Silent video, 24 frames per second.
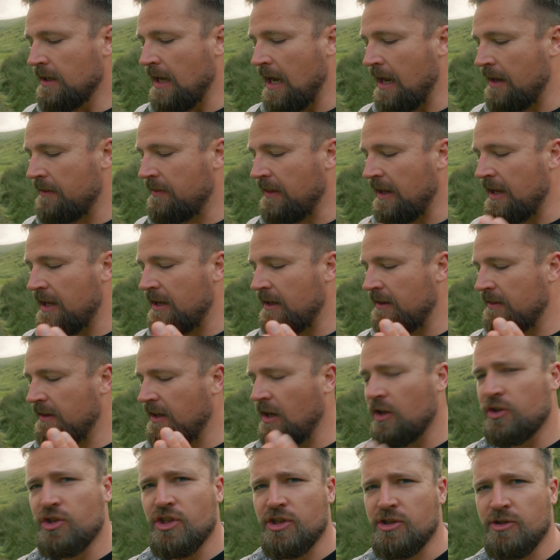they
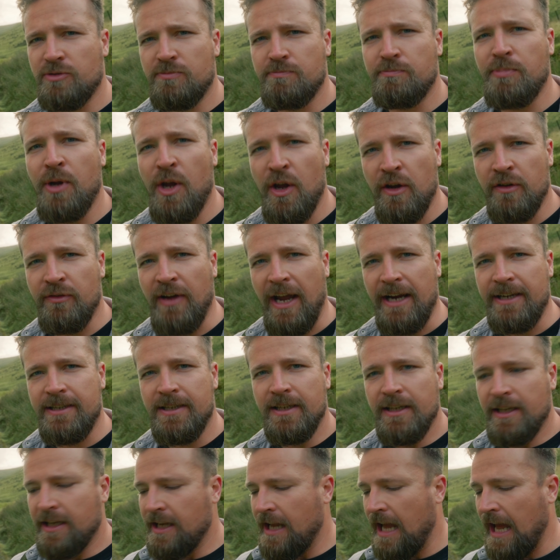are just perfect.
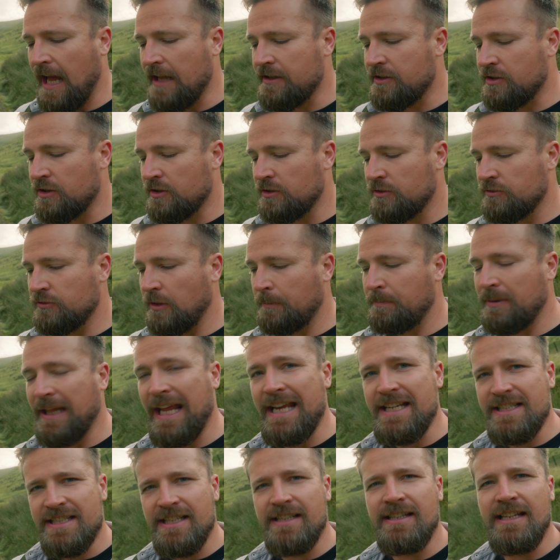And
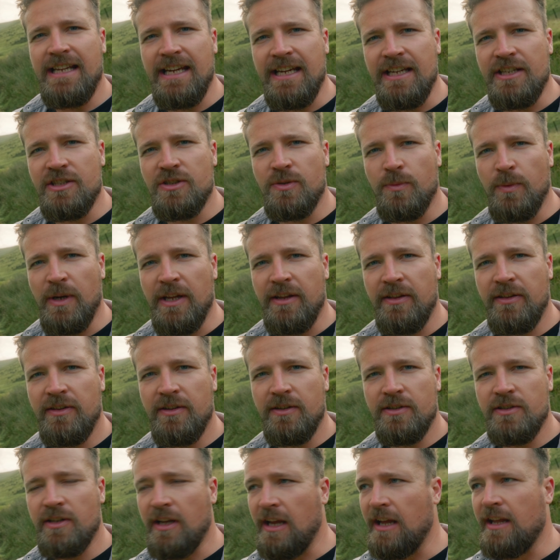replacing these with
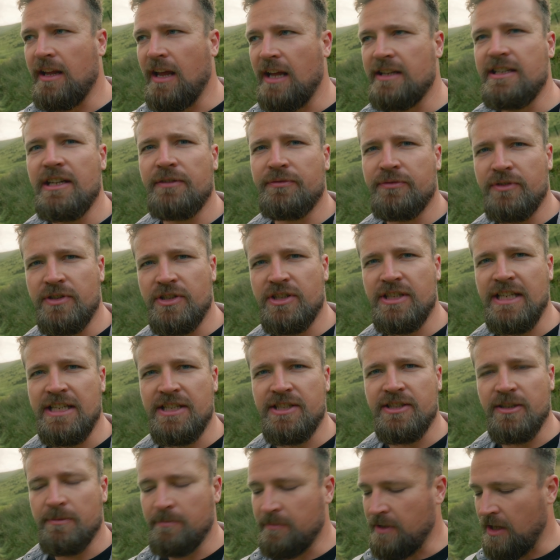a different
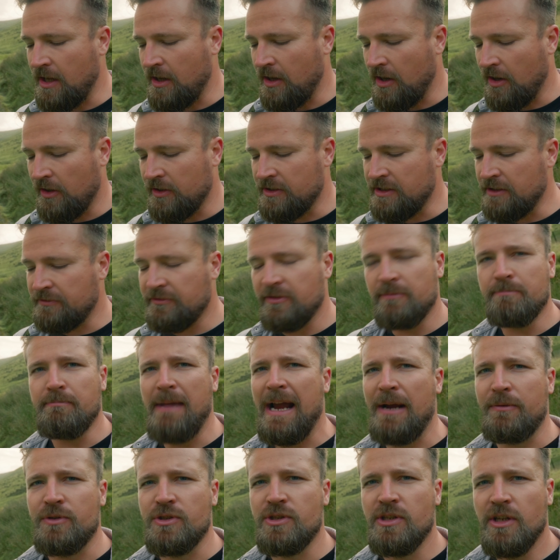system or a different
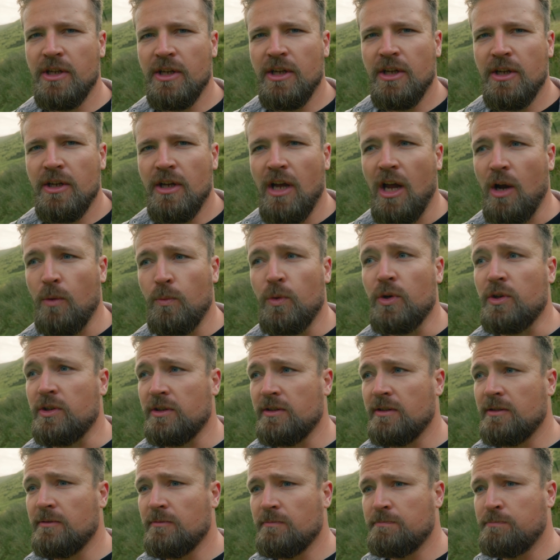mount would
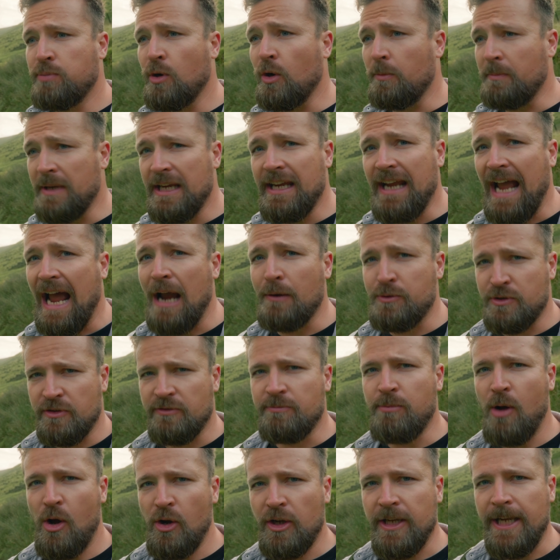put me out
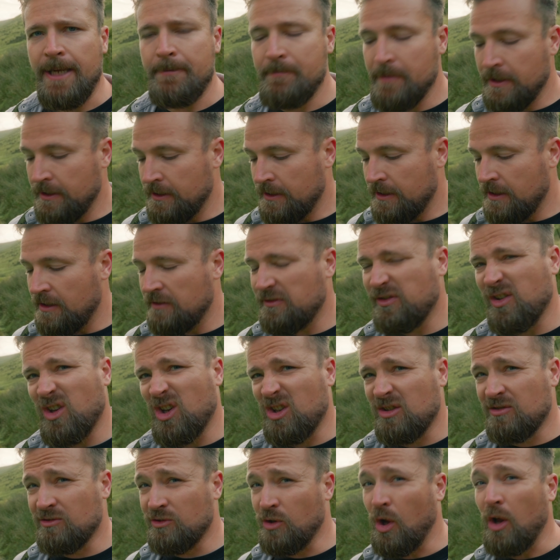of pocket
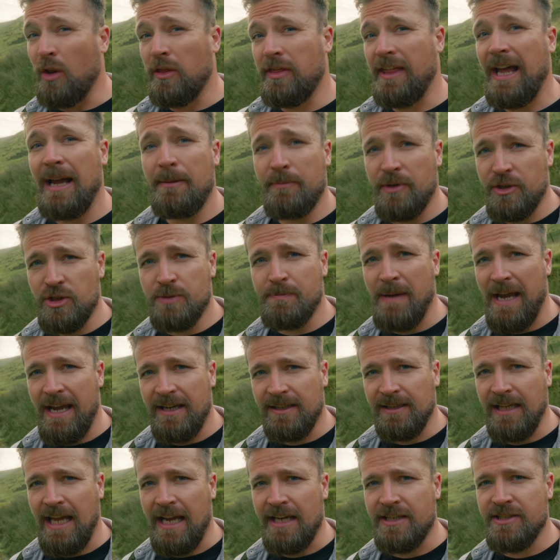for not that much better
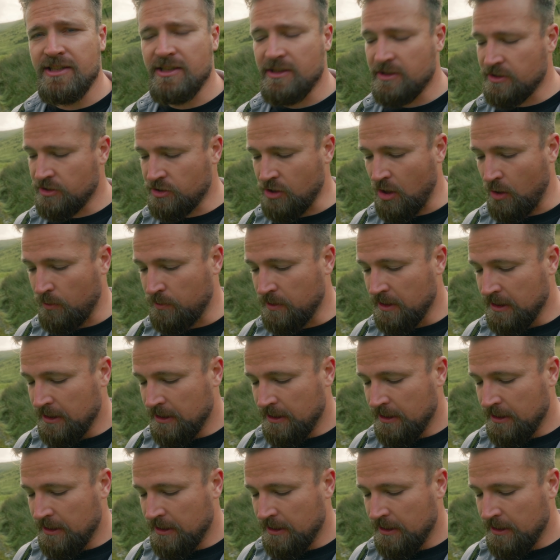glass. So